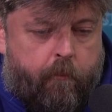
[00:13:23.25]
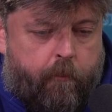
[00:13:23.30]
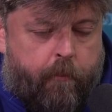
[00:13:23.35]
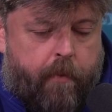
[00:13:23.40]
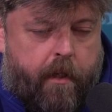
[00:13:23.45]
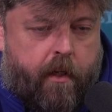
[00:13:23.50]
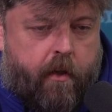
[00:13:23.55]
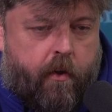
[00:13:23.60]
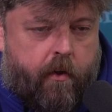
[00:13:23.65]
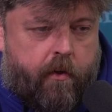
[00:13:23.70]

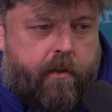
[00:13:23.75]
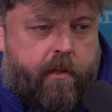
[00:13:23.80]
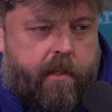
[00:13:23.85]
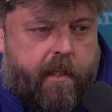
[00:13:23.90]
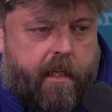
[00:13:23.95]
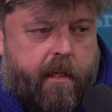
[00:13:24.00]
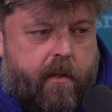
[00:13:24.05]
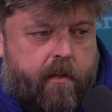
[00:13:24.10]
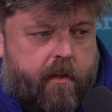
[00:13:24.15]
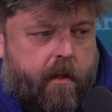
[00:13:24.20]
because
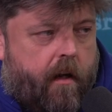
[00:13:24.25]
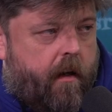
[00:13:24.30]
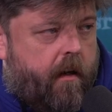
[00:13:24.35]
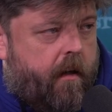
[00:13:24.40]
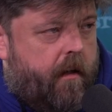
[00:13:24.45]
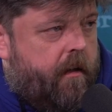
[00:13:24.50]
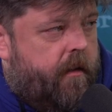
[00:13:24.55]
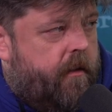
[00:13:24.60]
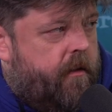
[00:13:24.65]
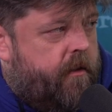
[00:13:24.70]
things are
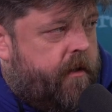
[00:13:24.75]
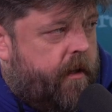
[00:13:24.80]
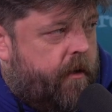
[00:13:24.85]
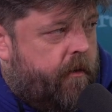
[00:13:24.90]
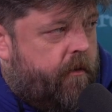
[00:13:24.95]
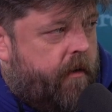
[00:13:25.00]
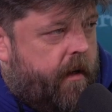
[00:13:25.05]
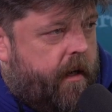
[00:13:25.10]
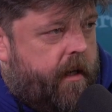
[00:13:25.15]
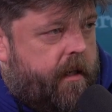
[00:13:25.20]
so
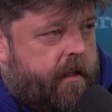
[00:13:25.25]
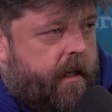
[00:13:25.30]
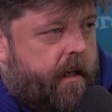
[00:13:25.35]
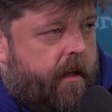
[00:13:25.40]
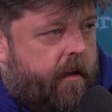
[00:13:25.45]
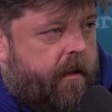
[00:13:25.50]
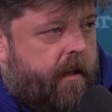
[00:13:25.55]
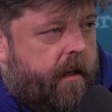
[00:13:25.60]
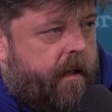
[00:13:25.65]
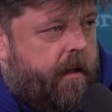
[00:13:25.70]
crazy
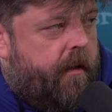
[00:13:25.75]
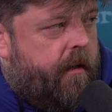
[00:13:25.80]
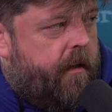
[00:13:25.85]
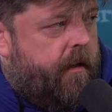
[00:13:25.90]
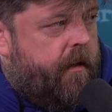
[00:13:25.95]
out there,